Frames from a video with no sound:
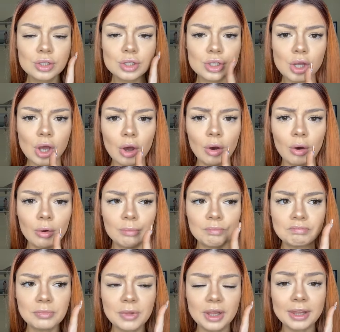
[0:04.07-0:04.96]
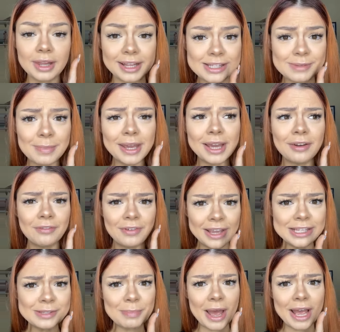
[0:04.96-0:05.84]
So let's make a
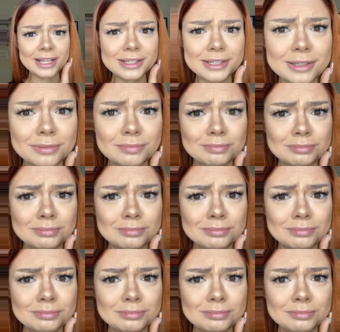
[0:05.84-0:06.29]
face mask.